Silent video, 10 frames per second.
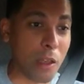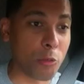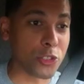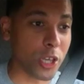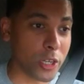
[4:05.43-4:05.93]

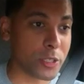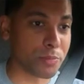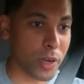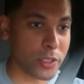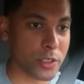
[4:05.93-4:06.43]
low
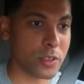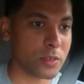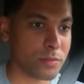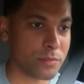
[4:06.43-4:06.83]
suction pressure,